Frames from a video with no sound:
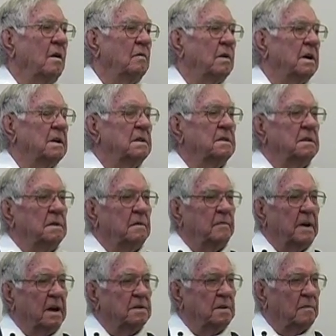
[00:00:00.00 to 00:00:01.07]
Well,
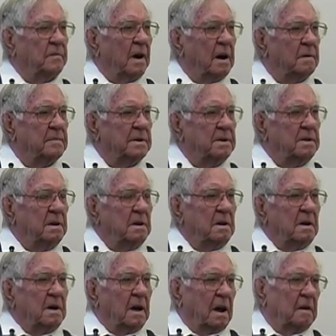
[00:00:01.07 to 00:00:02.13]
as a fireman,
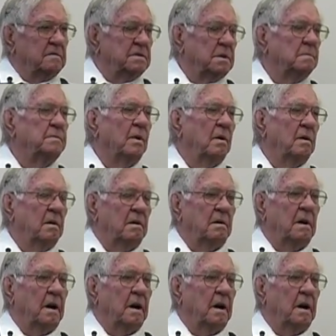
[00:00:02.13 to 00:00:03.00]
I was a boiler.